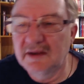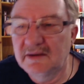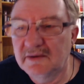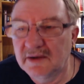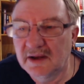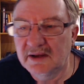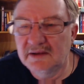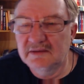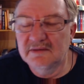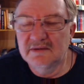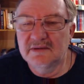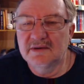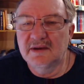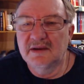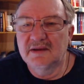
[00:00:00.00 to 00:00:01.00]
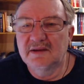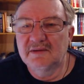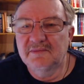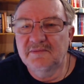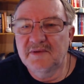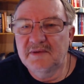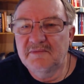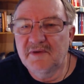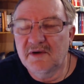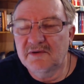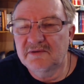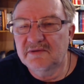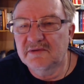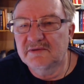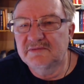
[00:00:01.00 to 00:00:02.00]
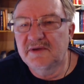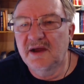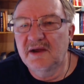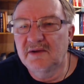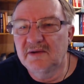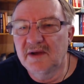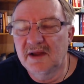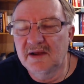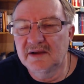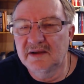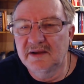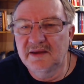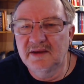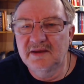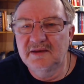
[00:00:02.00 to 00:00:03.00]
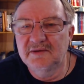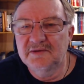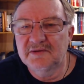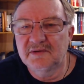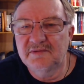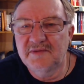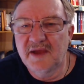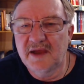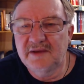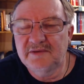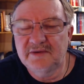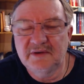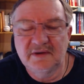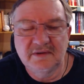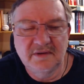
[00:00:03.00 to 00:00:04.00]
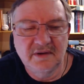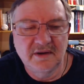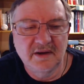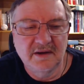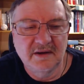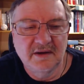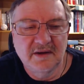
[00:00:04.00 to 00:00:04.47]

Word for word: tonight, and uh, hopefully folks will follow along in the usual fashion and. Uh,